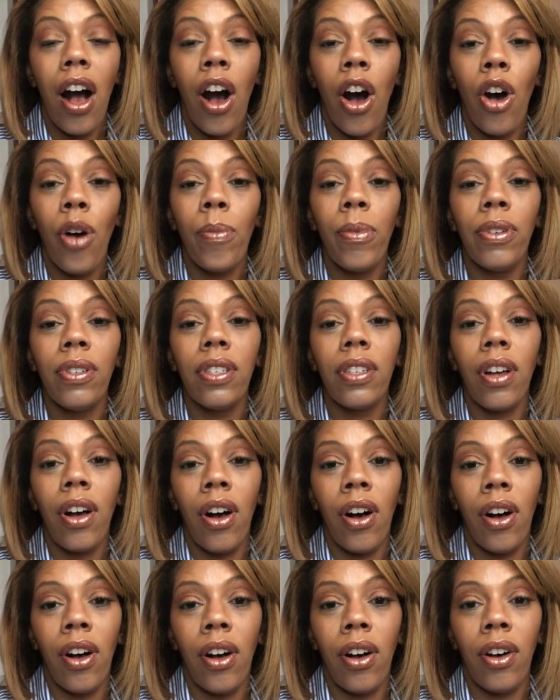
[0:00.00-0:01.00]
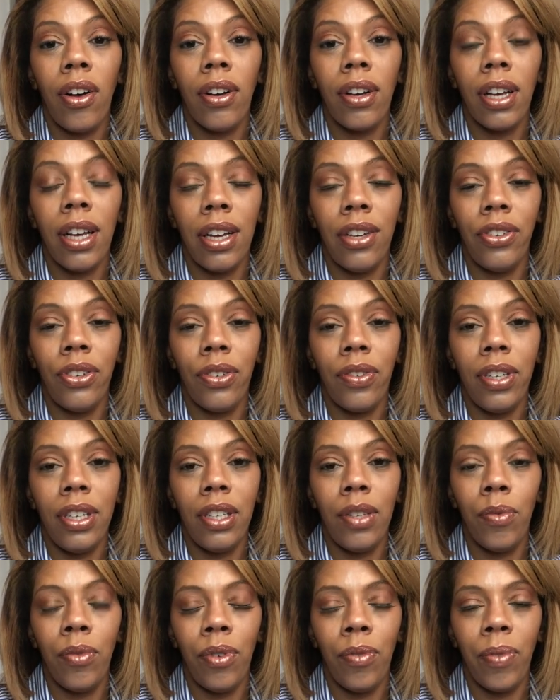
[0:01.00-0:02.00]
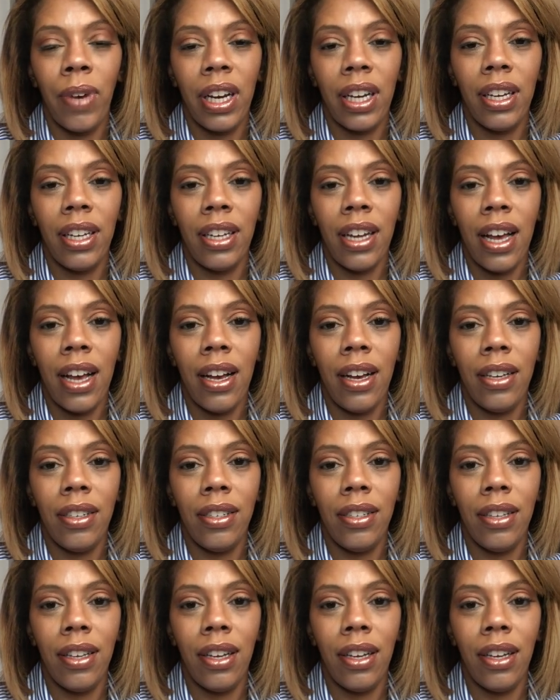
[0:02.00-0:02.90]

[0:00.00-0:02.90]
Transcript: Almost all countries will recognize